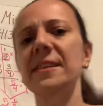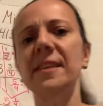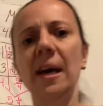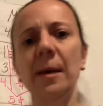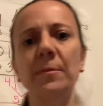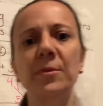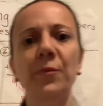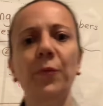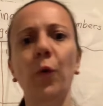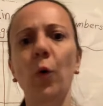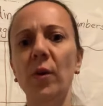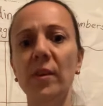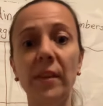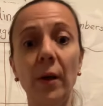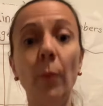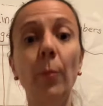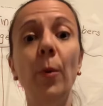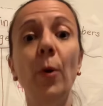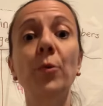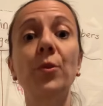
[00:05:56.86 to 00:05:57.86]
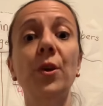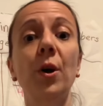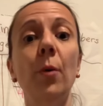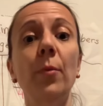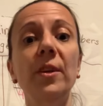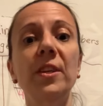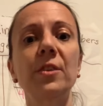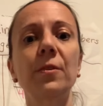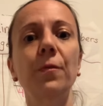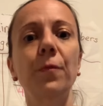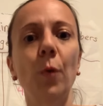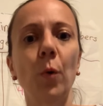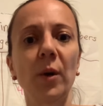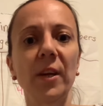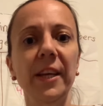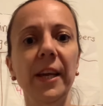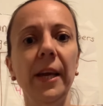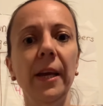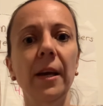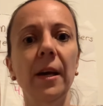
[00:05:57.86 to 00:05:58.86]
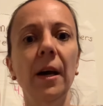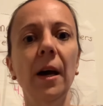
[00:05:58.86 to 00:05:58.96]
times 4. They'll both go into 40.